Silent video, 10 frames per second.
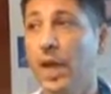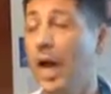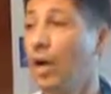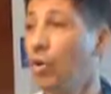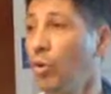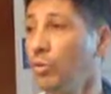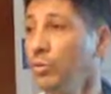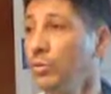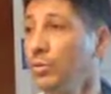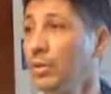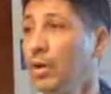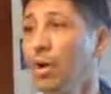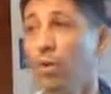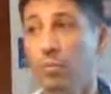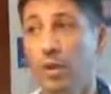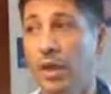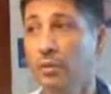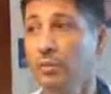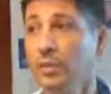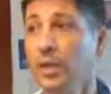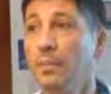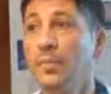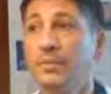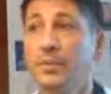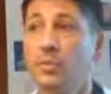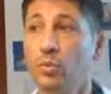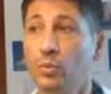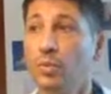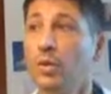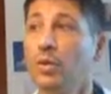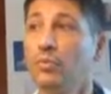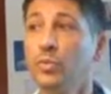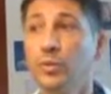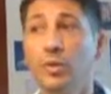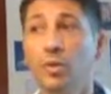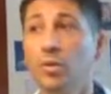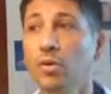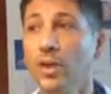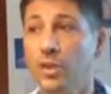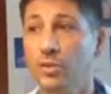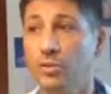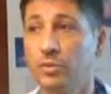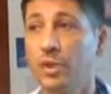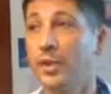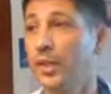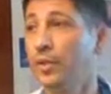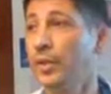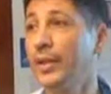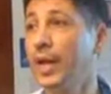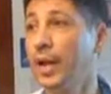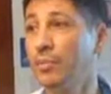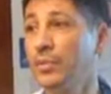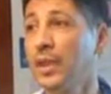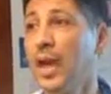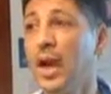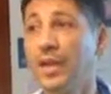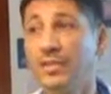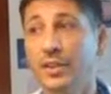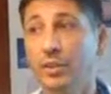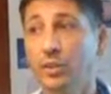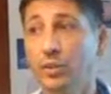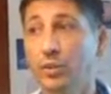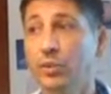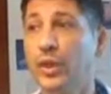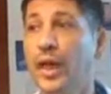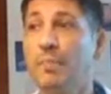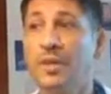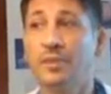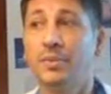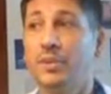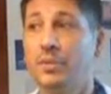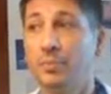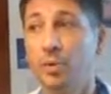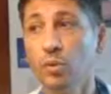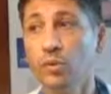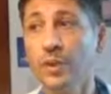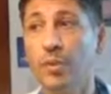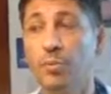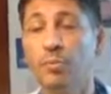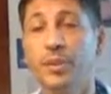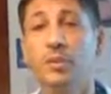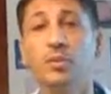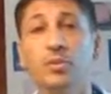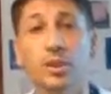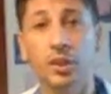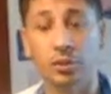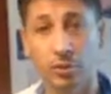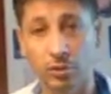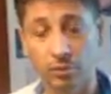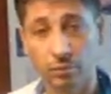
A coat or gown must be worn during all collections. Needle and hubs are single-use and must be disposed in appropriate containers.